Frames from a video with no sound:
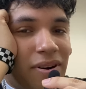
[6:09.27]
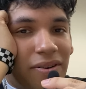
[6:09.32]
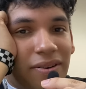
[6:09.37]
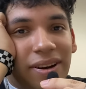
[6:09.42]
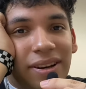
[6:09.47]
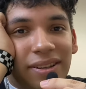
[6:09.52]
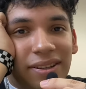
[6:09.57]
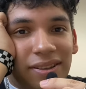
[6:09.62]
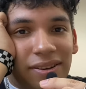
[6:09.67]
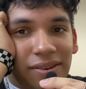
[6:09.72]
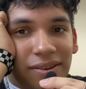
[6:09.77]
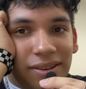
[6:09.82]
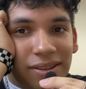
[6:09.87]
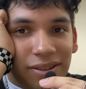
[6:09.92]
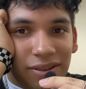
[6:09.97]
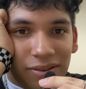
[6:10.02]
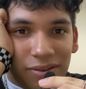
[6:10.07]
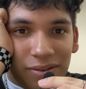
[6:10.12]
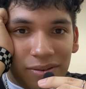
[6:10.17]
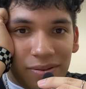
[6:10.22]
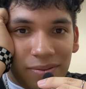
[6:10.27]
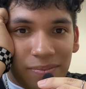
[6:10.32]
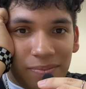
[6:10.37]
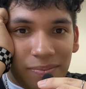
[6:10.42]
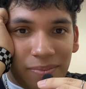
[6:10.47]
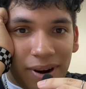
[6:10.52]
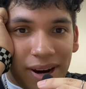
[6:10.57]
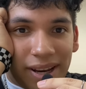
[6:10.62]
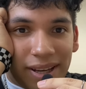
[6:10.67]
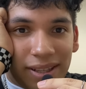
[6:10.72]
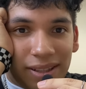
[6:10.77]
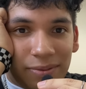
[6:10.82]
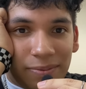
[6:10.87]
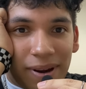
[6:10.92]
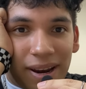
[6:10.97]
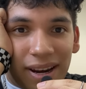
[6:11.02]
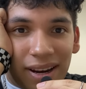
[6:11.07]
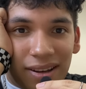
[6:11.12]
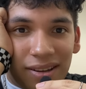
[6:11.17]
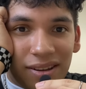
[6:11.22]
already starting to break
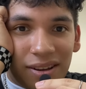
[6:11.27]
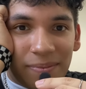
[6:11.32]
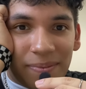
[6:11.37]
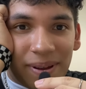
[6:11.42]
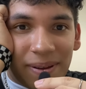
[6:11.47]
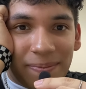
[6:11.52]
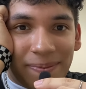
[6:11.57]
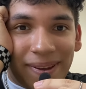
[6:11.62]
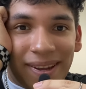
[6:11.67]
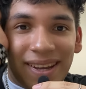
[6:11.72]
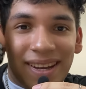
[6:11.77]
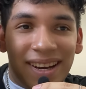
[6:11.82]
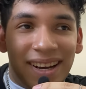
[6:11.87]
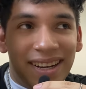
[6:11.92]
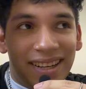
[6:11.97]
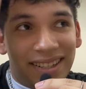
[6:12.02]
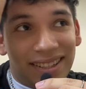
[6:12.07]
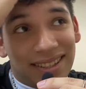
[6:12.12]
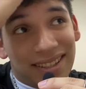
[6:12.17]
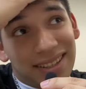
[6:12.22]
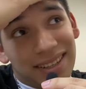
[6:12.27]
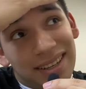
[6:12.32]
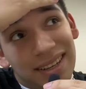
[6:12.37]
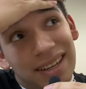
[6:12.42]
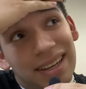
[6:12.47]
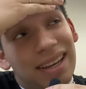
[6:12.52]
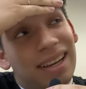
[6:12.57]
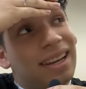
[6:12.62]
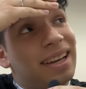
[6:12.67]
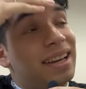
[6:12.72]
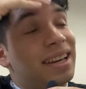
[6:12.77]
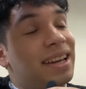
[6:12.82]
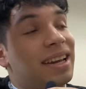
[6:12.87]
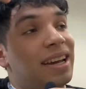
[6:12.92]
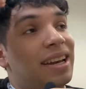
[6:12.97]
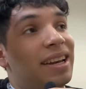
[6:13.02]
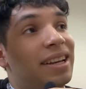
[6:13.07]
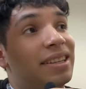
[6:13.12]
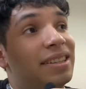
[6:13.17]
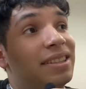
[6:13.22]
sweat a little bit because it
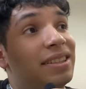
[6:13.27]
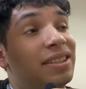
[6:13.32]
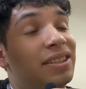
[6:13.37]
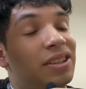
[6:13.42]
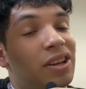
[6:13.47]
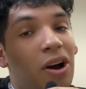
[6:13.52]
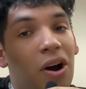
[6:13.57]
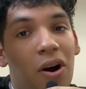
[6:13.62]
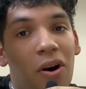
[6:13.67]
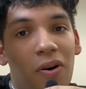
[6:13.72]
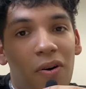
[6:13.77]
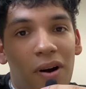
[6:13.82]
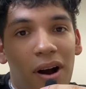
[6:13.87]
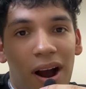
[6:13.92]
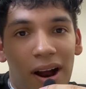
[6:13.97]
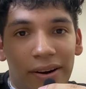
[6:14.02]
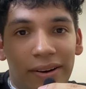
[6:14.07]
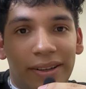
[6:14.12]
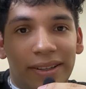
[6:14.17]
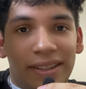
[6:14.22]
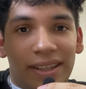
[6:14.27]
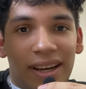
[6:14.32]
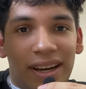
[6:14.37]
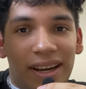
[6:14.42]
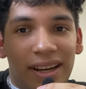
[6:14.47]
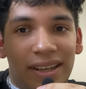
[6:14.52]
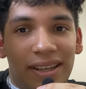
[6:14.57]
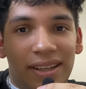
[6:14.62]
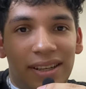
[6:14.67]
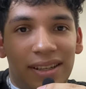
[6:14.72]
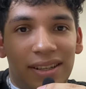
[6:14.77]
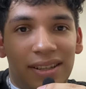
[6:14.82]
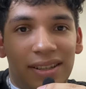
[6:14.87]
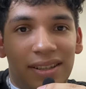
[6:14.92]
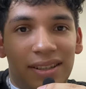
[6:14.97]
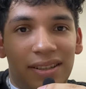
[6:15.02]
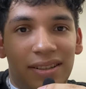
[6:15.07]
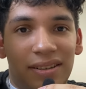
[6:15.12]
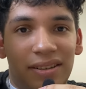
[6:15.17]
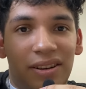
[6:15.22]
is so hot outside.
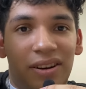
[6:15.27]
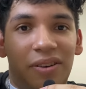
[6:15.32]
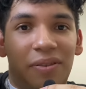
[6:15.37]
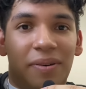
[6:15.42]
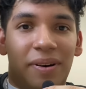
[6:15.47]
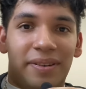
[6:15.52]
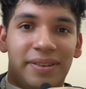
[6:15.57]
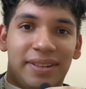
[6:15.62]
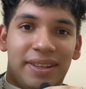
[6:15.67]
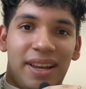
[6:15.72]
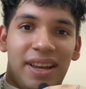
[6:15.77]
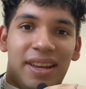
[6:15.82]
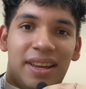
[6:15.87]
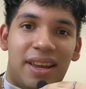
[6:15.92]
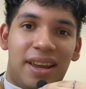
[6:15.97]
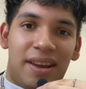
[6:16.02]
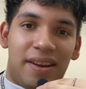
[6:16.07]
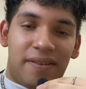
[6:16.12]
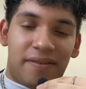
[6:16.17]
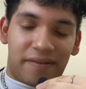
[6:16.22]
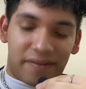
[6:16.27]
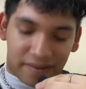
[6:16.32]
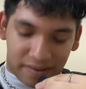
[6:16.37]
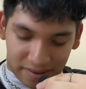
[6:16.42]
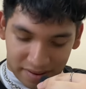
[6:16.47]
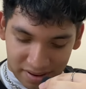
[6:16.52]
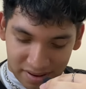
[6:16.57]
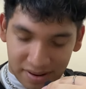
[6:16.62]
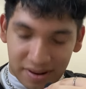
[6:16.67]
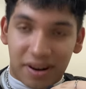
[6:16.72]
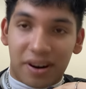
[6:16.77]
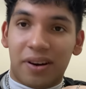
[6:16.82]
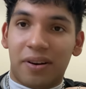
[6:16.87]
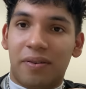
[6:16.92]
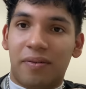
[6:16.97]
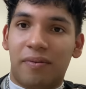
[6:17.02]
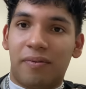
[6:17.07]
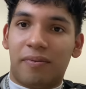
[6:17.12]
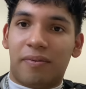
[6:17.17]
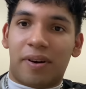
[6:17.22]
I don't know what I was thinking for
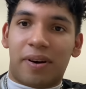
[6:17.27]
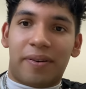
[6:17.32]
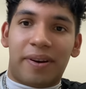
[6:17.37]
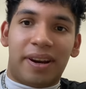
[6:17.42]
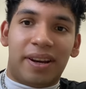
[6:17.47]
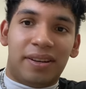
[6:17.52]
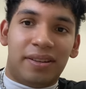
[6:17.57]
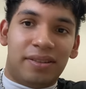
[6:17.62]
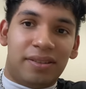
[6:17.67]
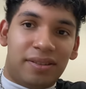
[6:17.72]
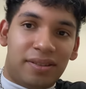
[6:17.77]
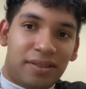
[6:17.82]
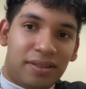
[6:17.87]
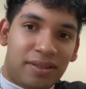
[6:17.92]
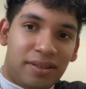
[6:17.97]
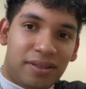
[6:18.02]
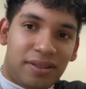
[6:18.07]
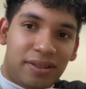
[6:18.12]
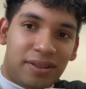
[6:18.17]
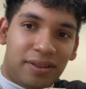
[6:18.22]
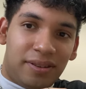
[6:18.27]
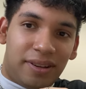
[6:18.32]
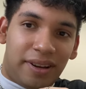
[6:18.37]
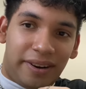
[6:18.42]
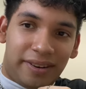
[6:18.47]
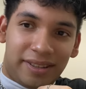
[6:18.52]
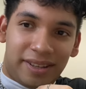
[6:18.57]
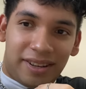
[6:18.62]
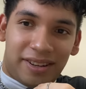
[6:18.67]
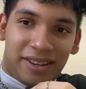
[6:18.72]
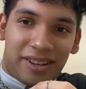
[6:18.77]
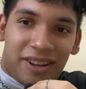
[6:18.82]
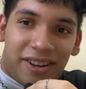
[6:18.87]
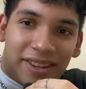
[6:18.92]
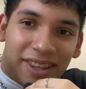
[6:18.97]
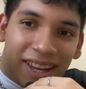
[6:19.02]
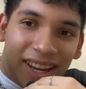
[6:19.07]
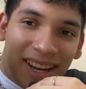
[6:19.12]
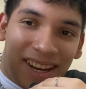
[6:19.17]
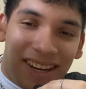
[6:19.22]
wearing 2 layers of
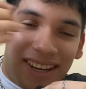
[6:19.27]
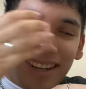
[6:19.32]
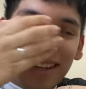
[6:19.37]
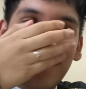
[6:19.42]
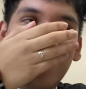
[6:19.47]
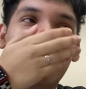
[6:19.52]
clothing.